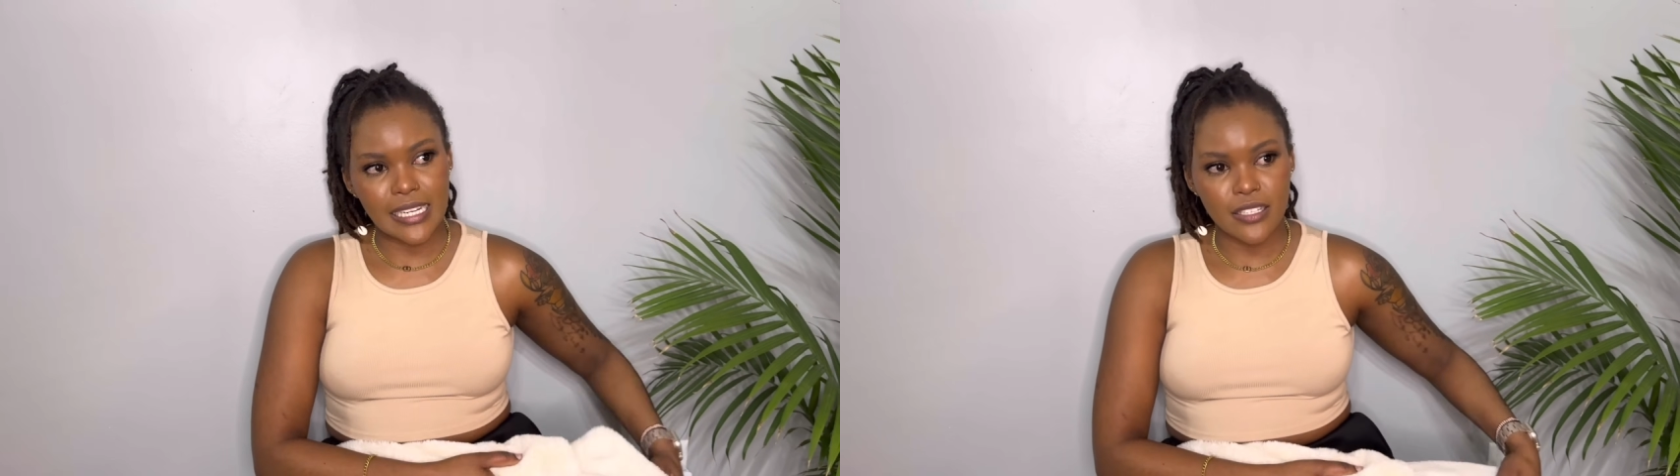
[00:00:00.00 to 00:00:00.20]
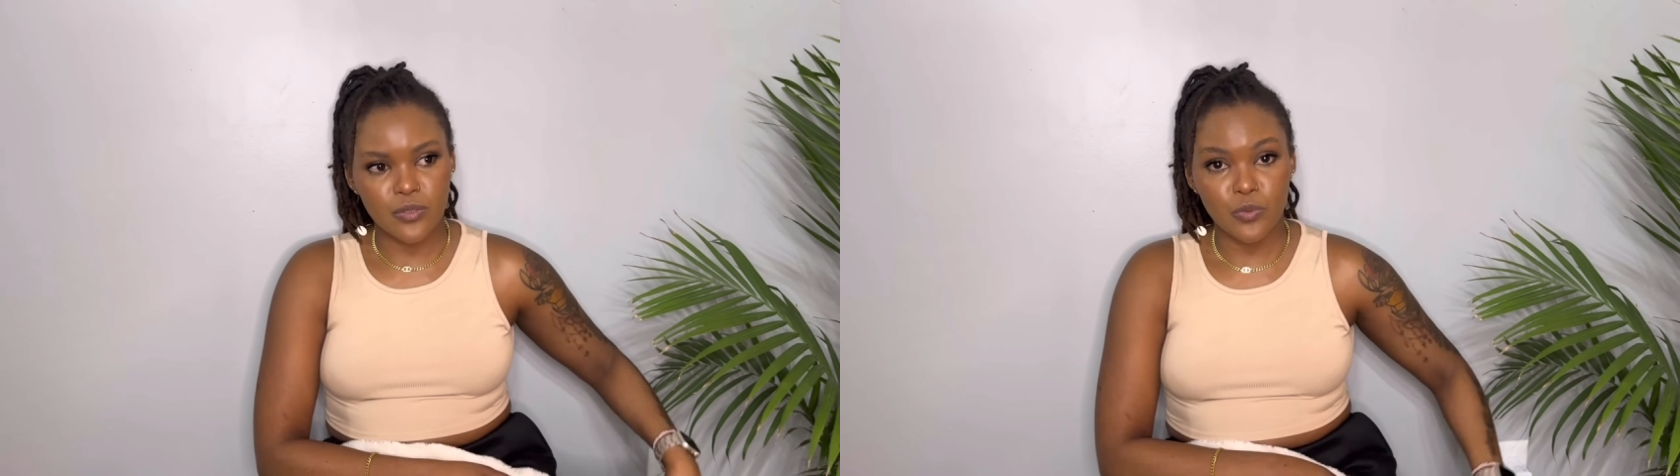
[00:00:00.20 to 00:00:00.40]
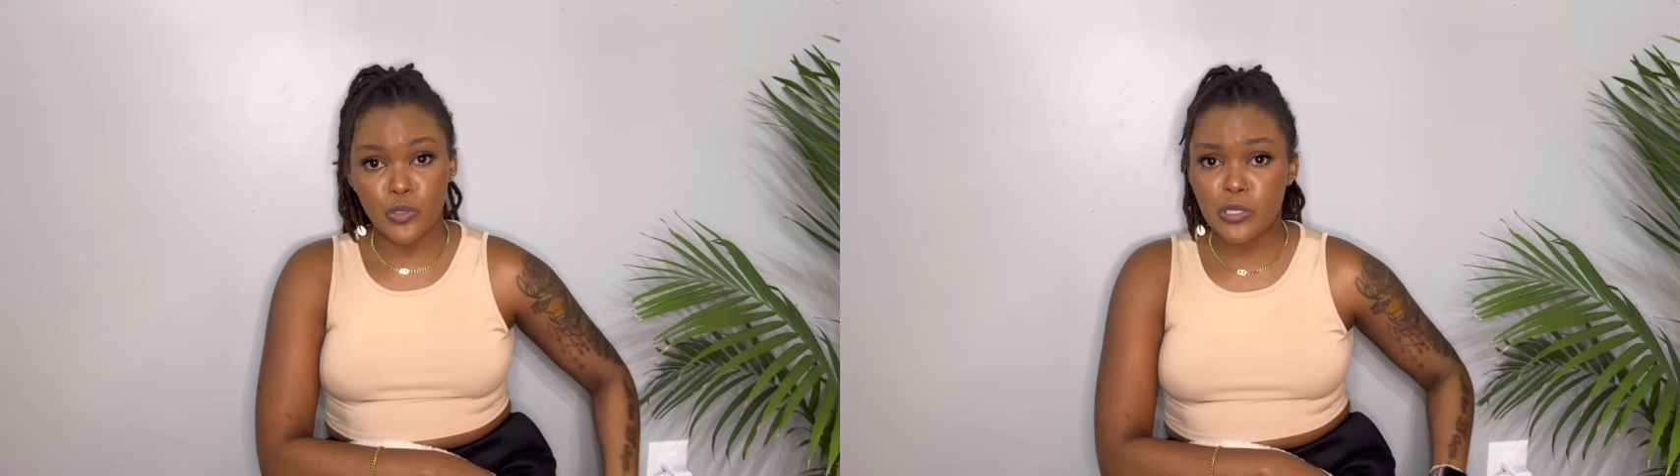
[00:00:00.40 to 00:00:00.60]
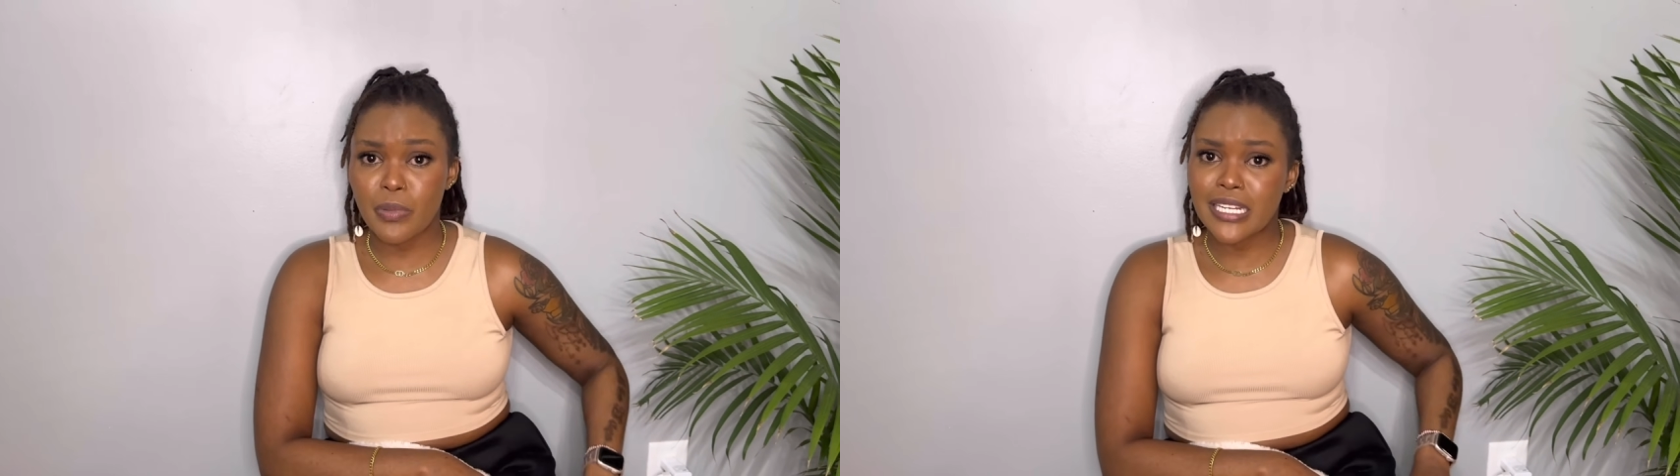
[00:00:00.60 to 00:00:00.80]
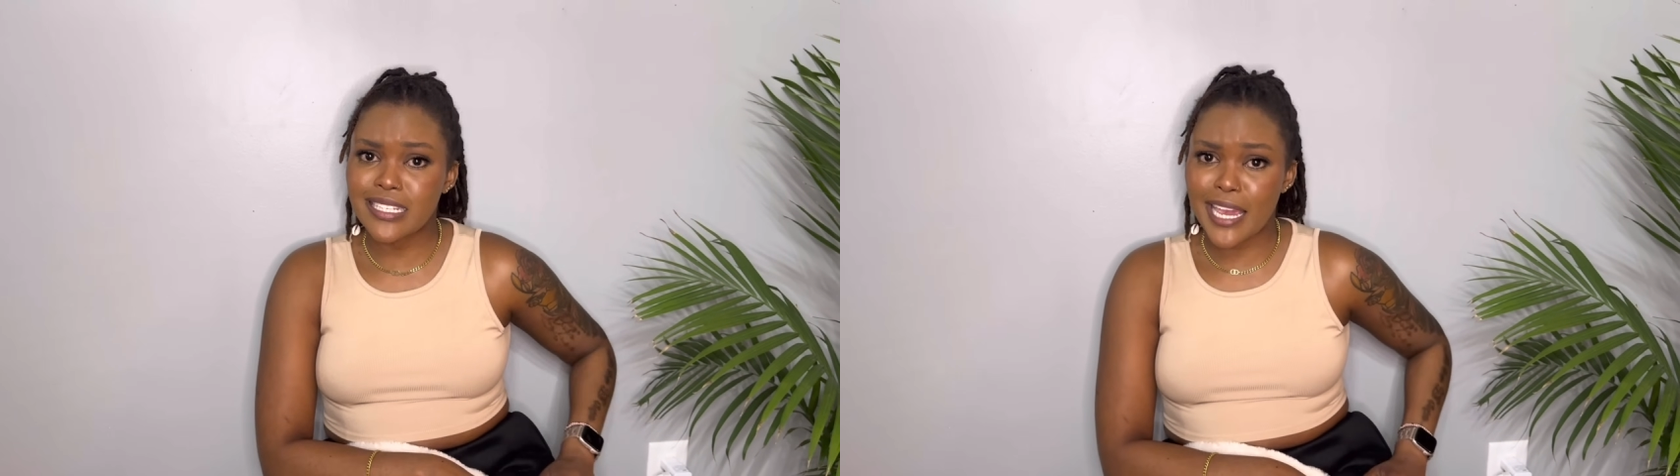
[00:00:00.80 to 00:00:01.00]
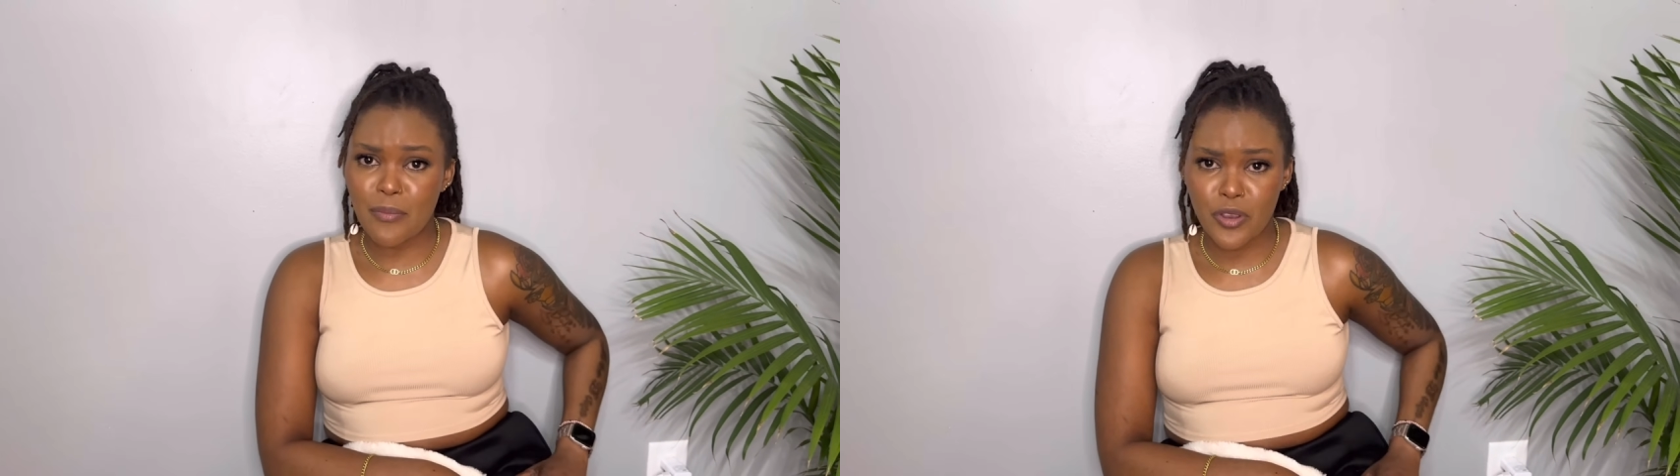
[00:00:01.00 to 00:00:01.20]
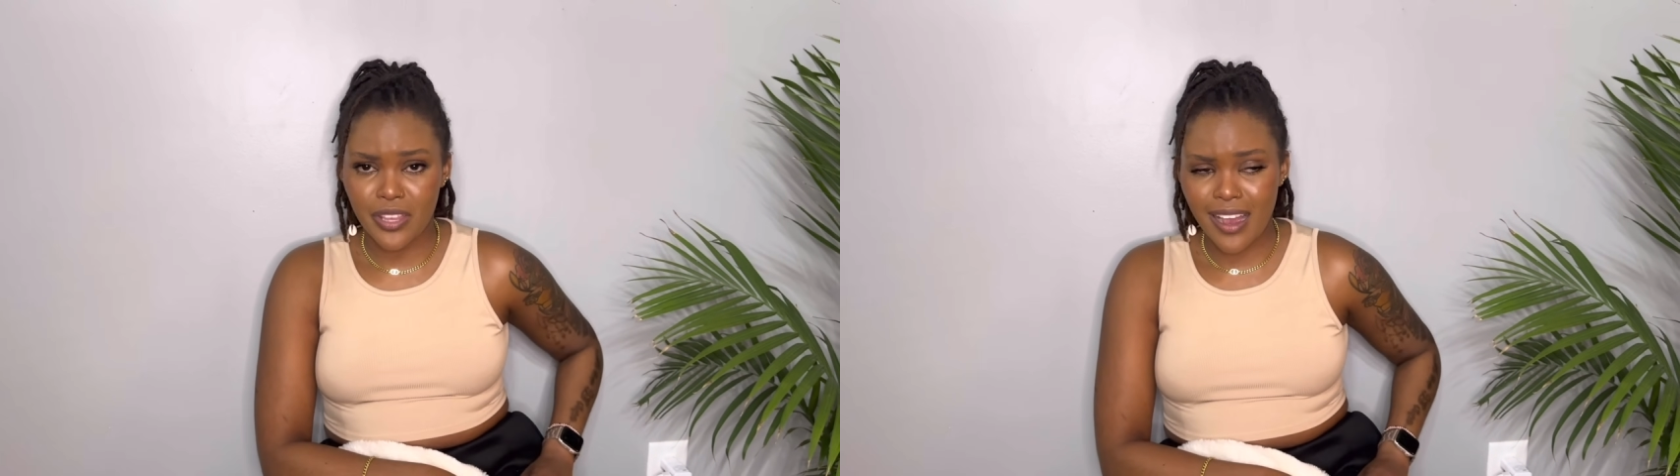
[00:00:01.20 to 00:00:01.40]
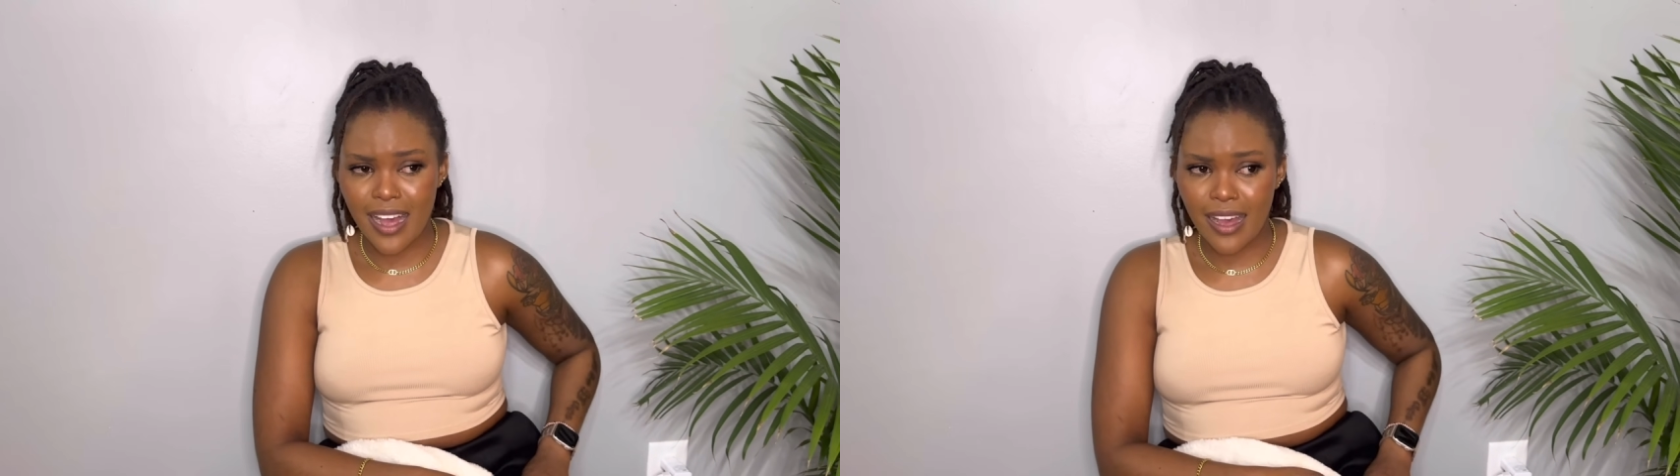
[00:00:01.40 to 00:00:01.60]
least would spend time
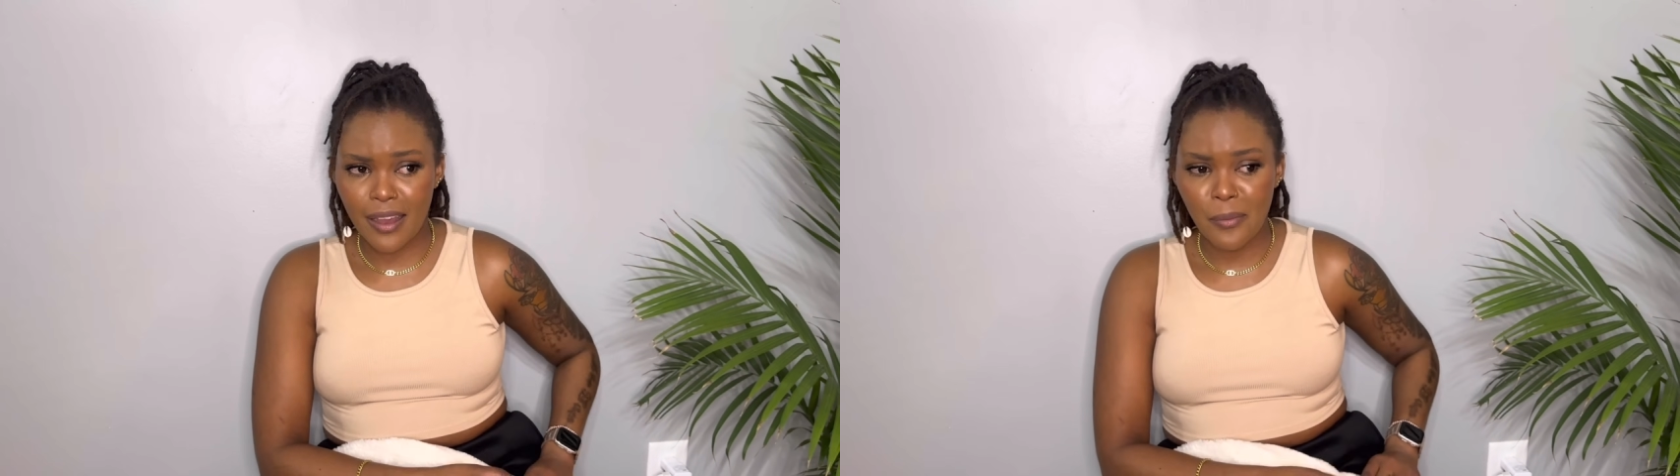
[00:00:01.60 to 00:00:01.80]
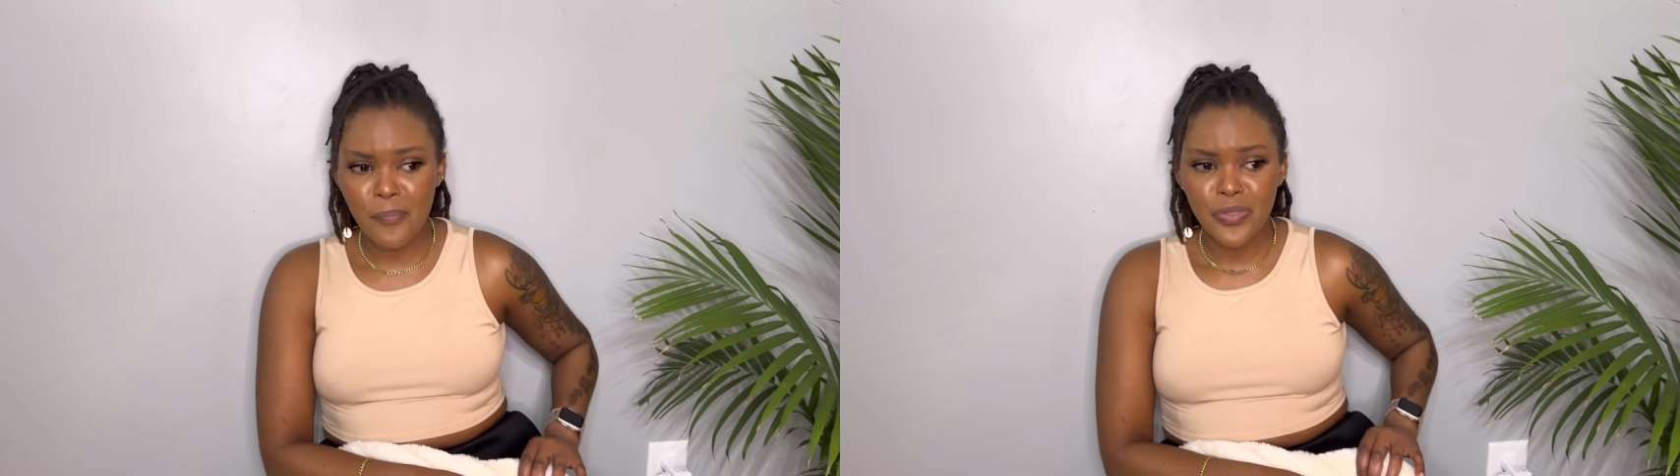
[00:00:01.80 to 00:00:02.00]
with her.